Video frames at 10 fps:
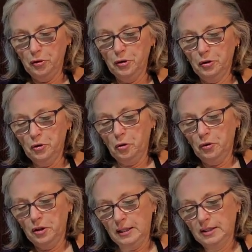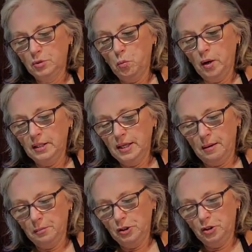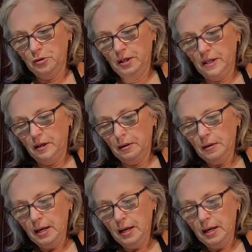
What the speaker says: you'll know that it's 1 temperature there.